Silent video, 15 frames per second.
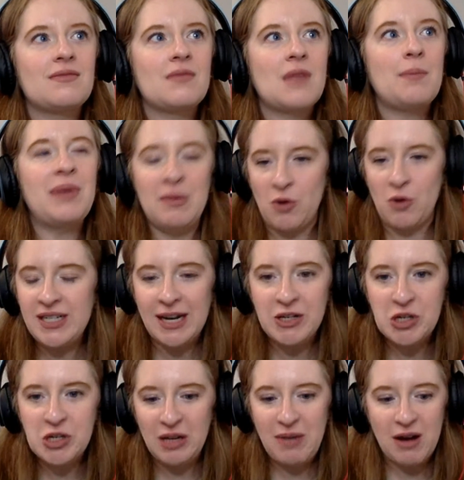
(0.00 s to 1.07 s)
be more
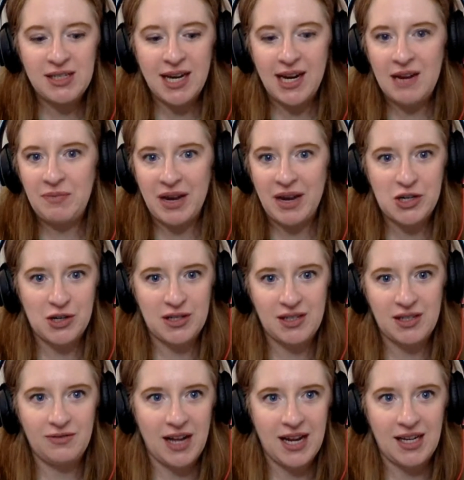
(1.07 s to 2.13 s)
intentional about taking pictures
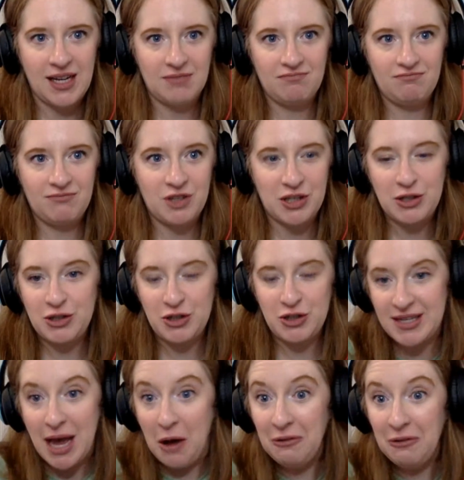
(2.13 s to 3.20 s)
of like just
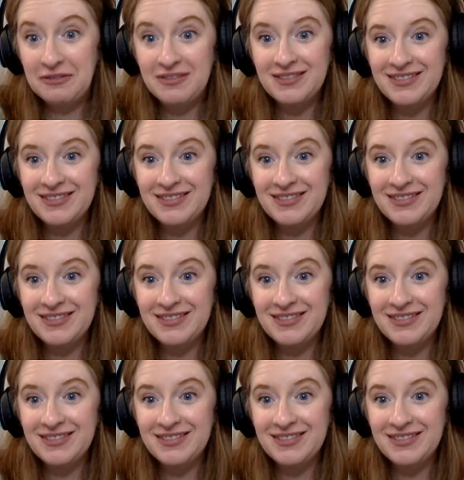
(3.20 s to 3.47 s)
yourself.